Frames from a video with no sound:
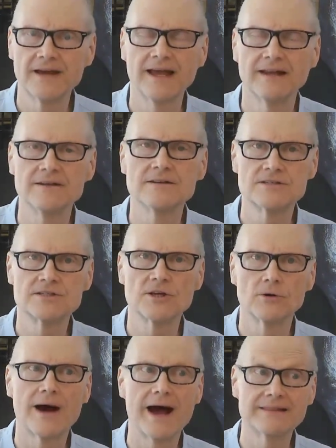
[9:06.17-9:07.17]
And
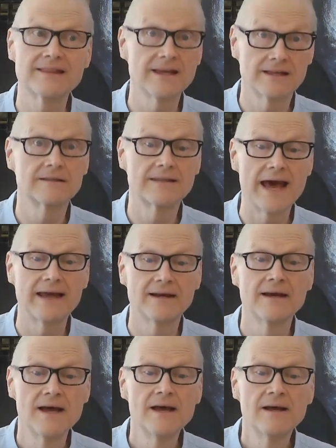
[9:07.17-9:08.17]
so I think that
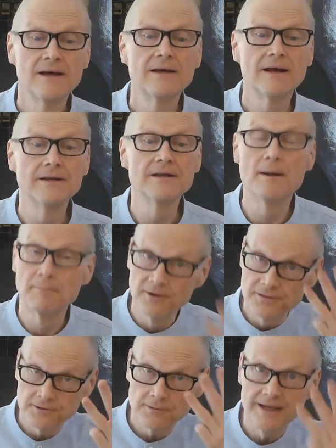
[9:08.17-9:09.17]
number
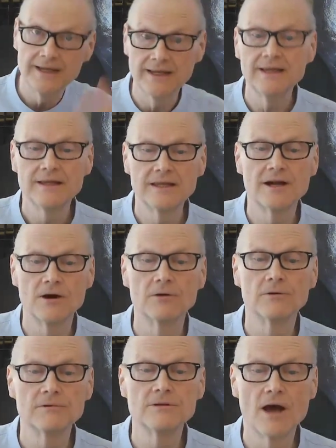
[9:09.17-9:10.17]
three, you
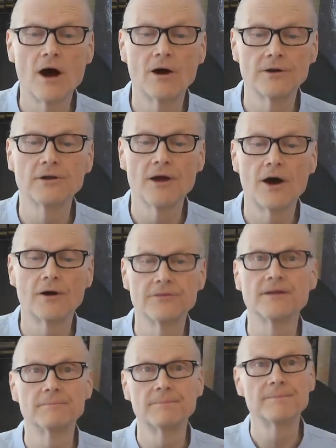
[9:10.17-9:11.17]
know, are
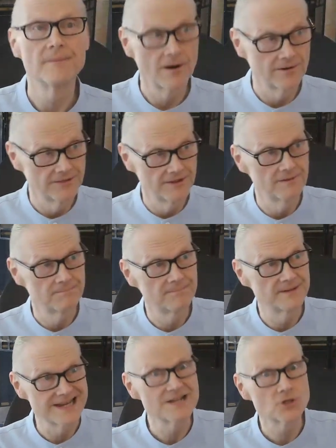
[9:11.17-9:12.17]
the
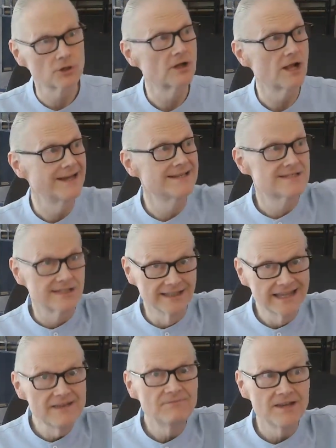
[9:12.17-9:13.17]
potential clients
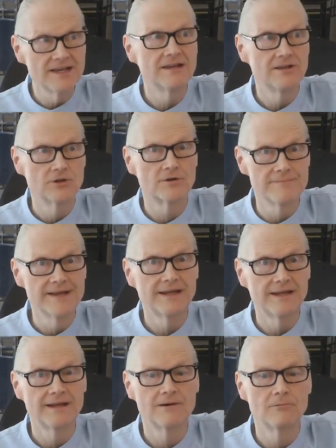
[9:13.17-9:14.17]
leaving your
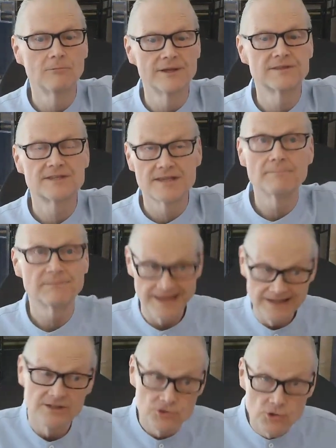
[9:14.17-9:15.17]
meeting with
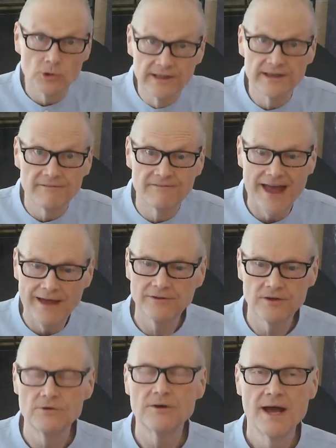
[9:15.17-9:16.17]
something truly of
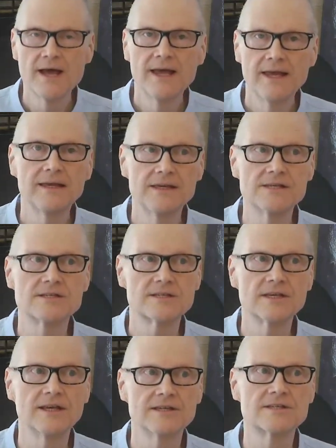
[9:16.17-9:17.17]
value
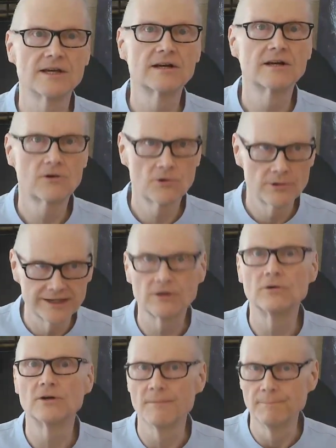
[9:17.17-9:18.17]
is a
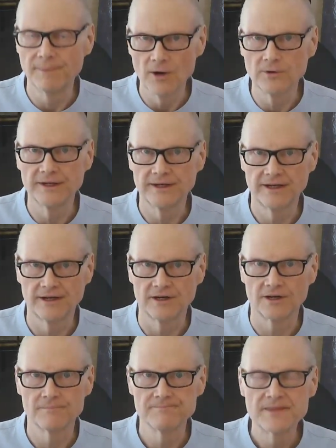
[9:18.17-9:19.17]
critical component here.